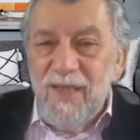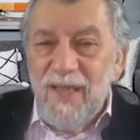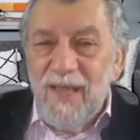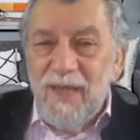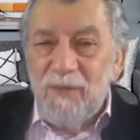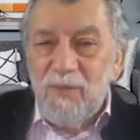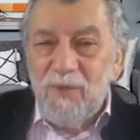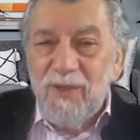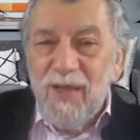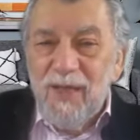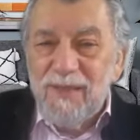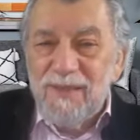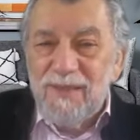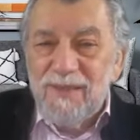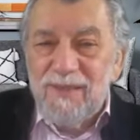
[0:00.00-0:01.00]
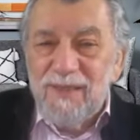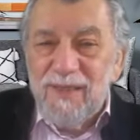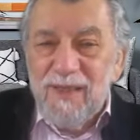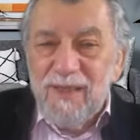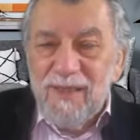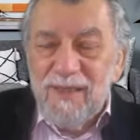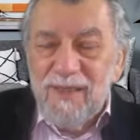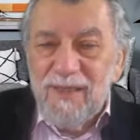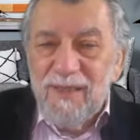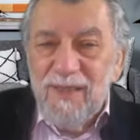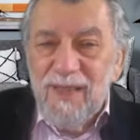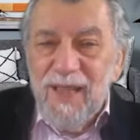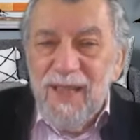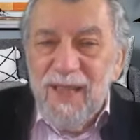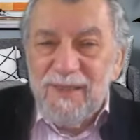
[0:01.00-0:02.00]
and we're not stuck
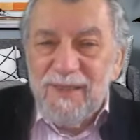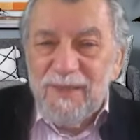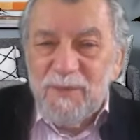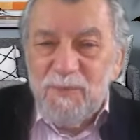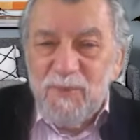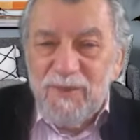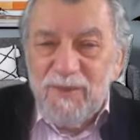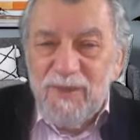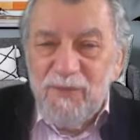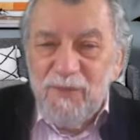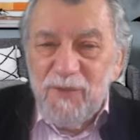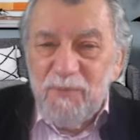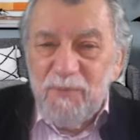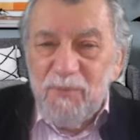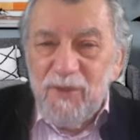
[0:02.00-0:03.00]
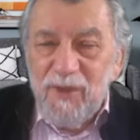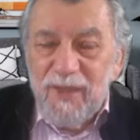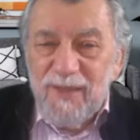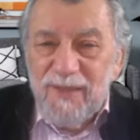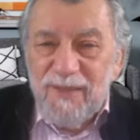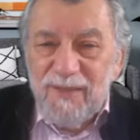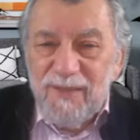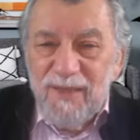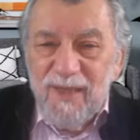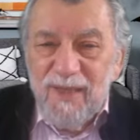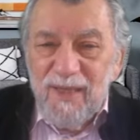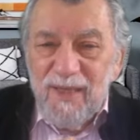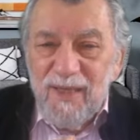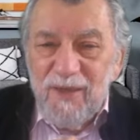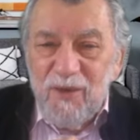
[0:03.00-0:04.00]
at the specific place
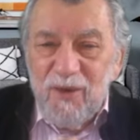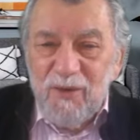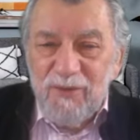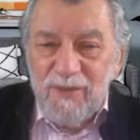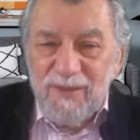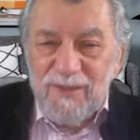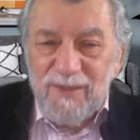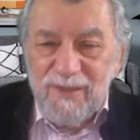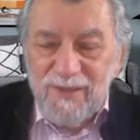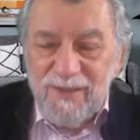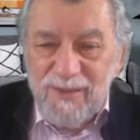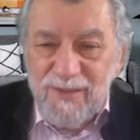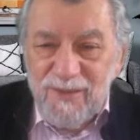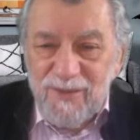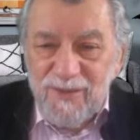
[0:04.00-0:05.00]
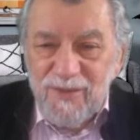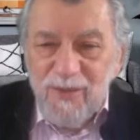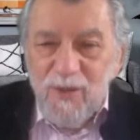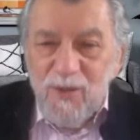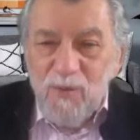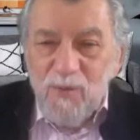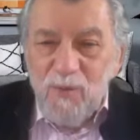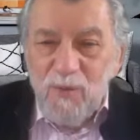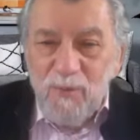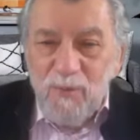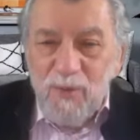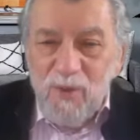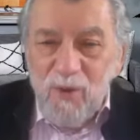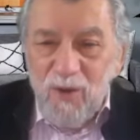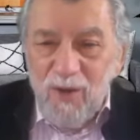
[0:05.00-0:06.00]
in our existence where
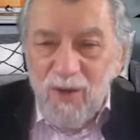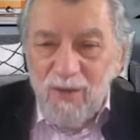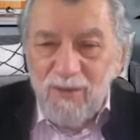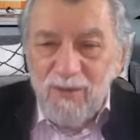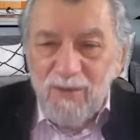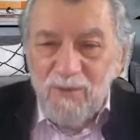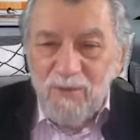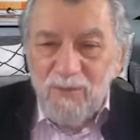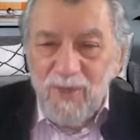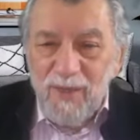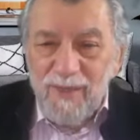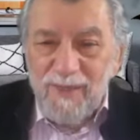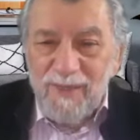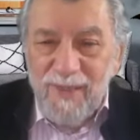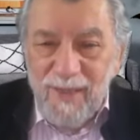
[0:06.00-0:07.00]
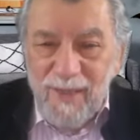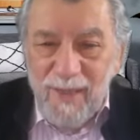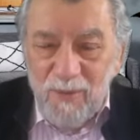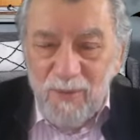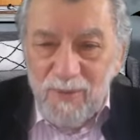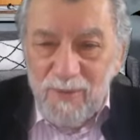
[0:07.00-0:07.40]
we are right now.